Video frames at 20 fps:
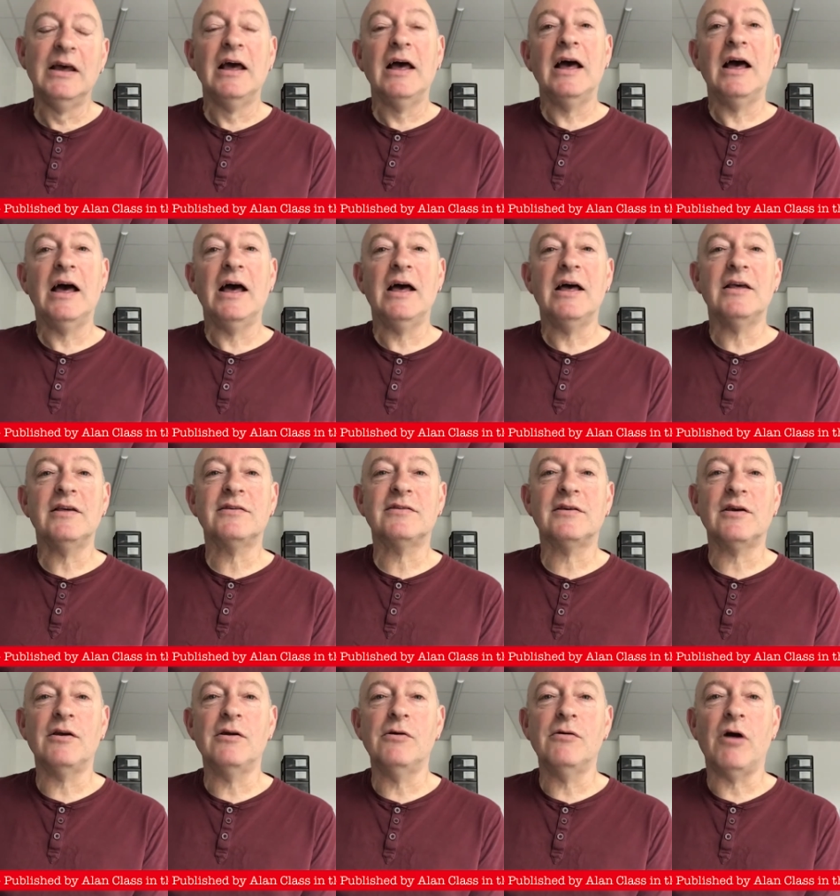Uh,
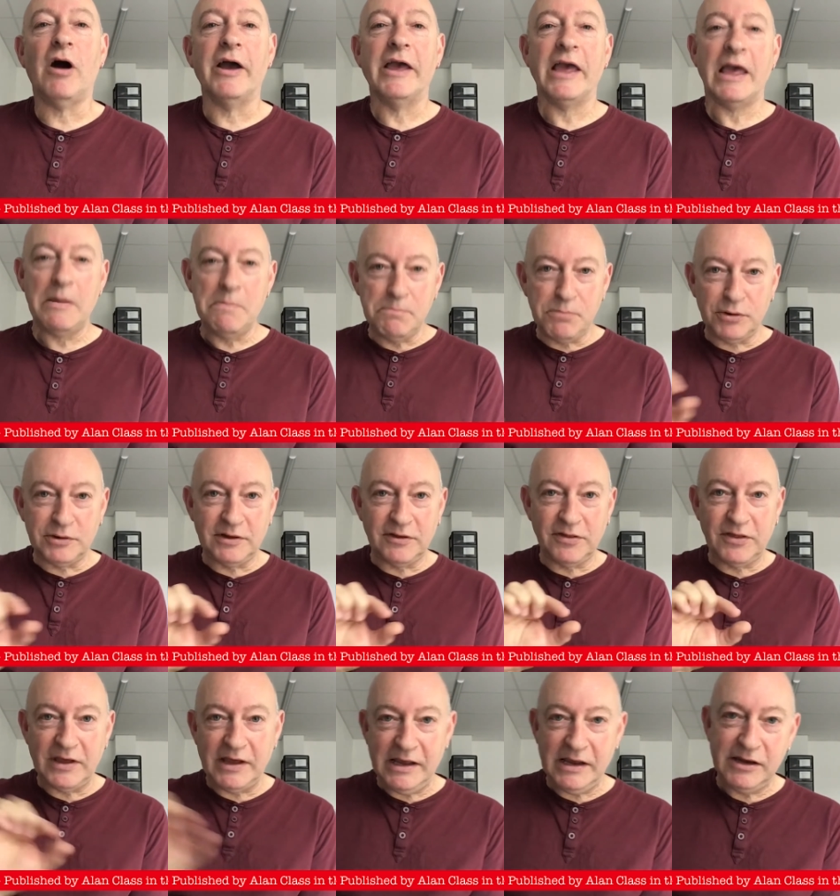so I inputted
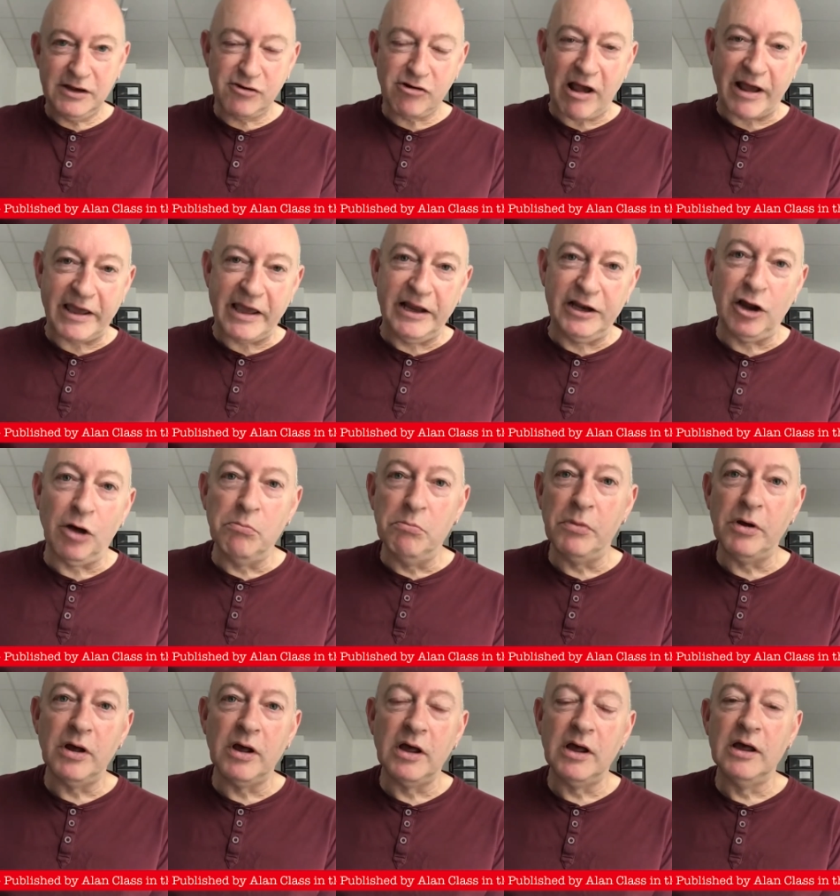the tracking
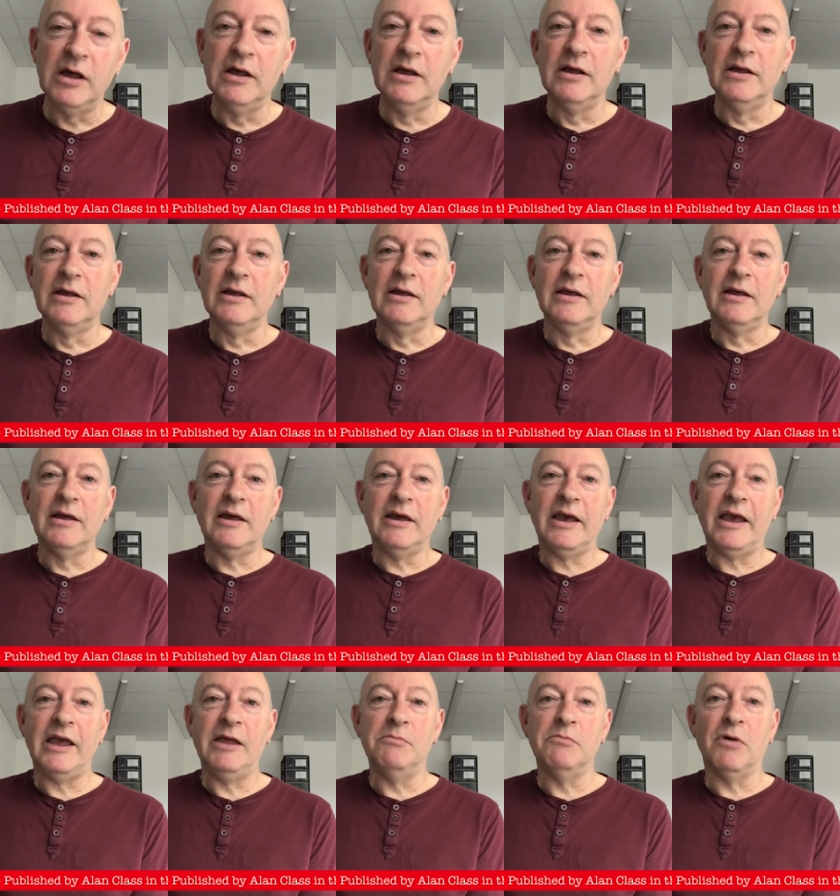number
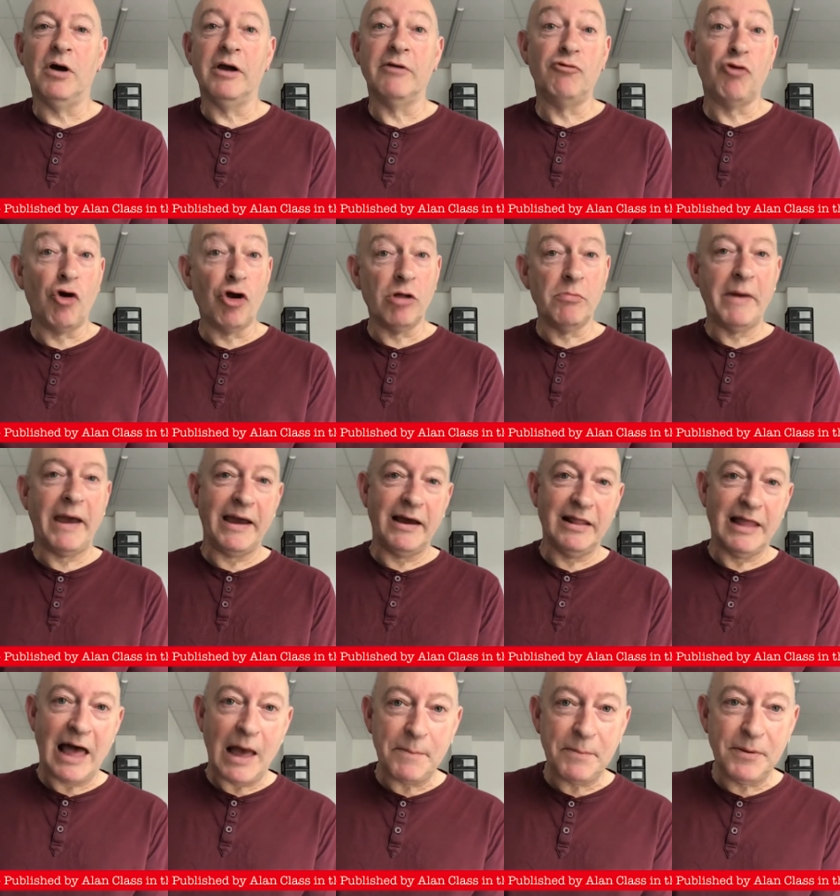in my Royal
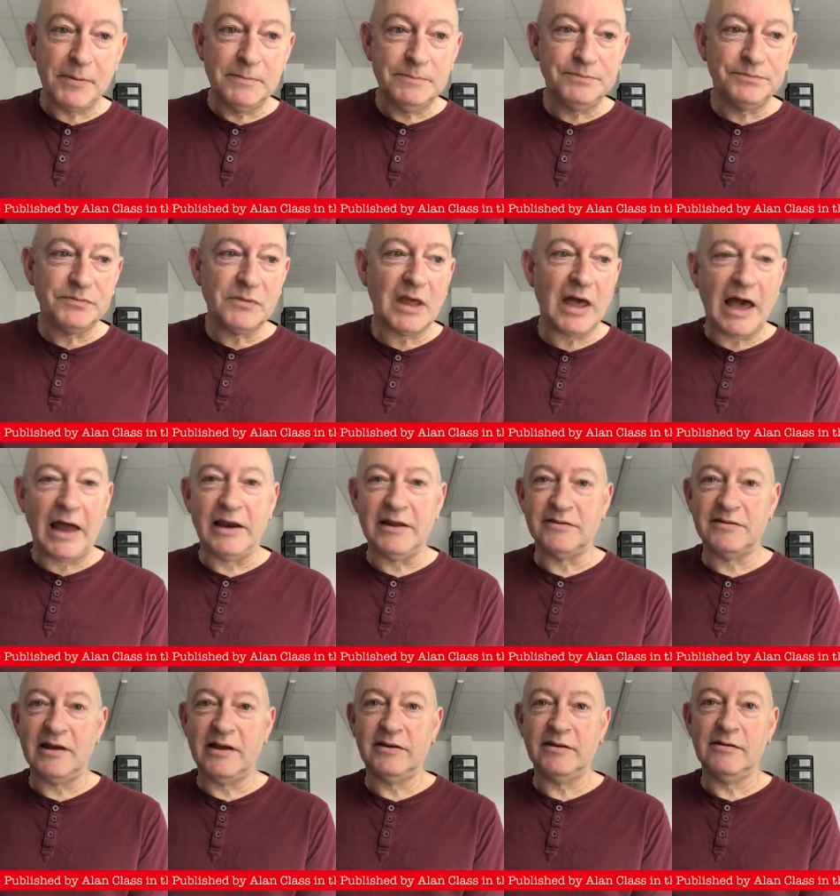Mail app and it
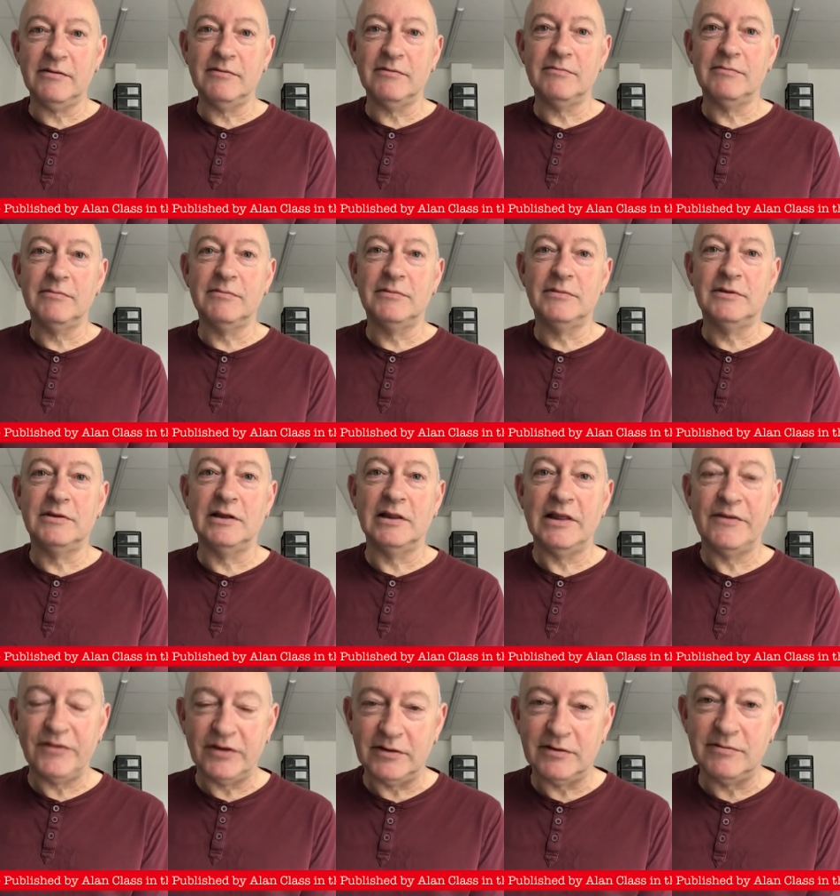said
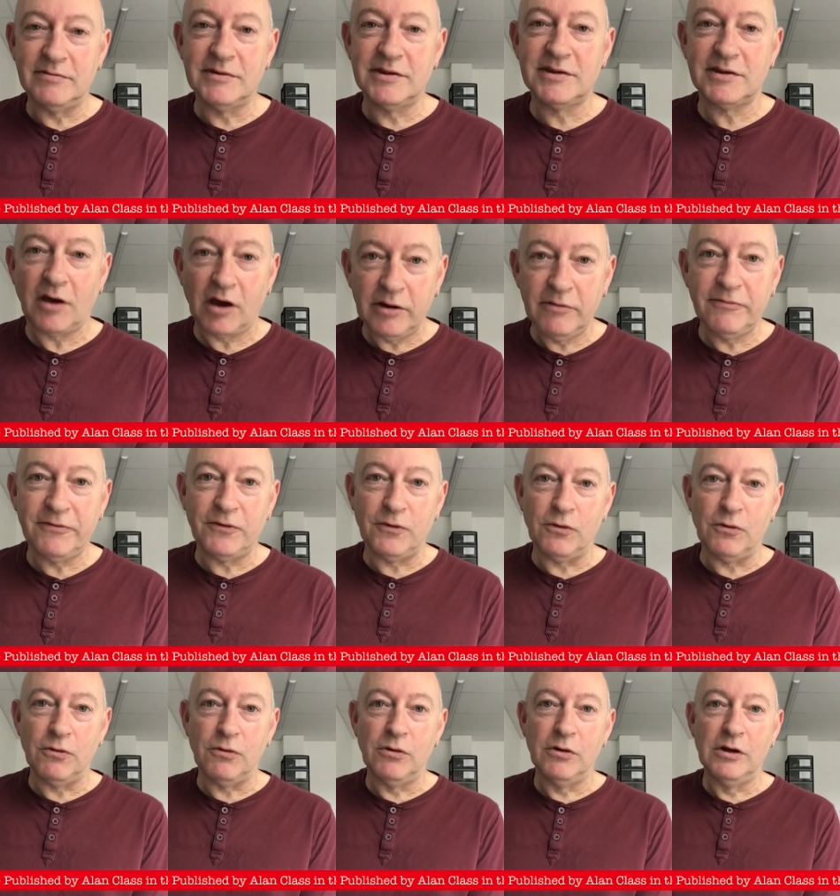delivered signed
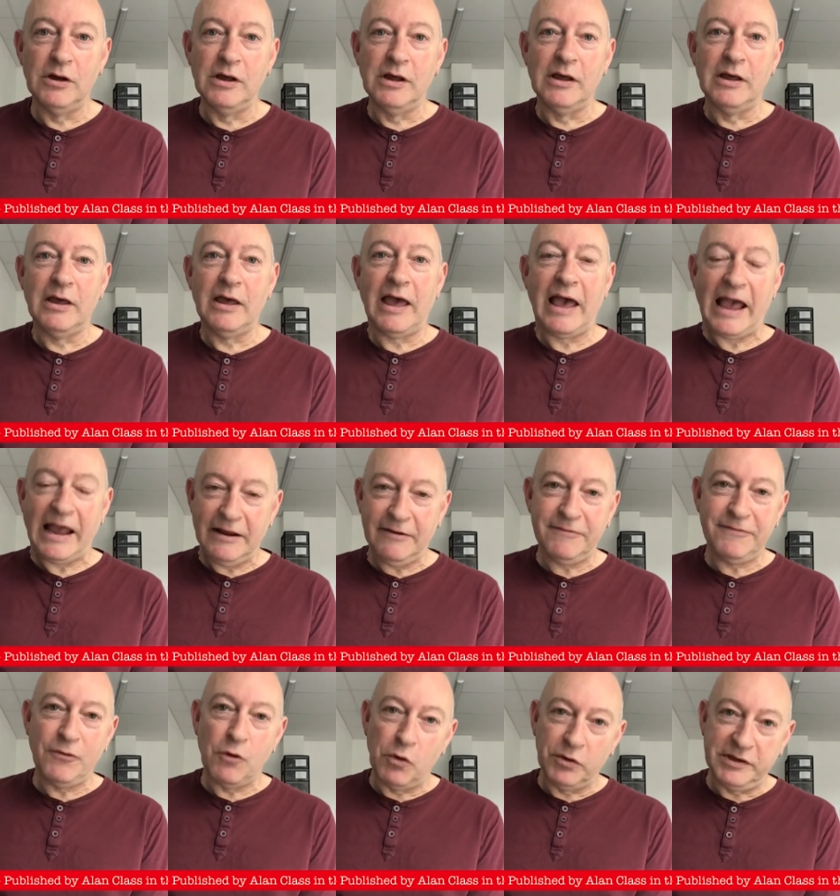for
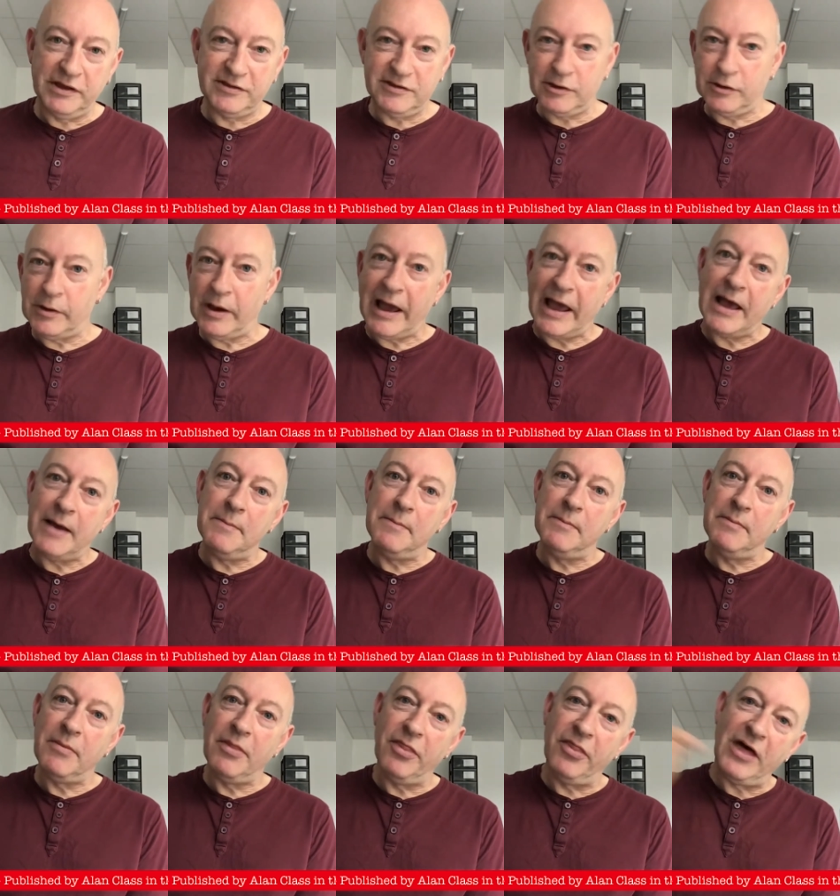
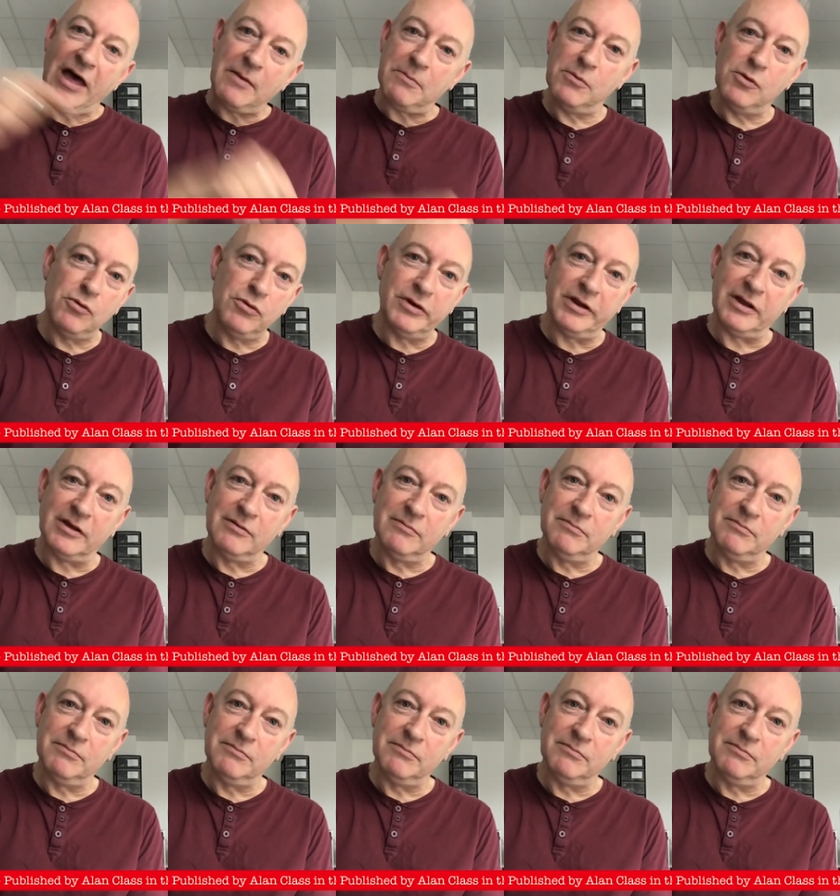8.42am that morning.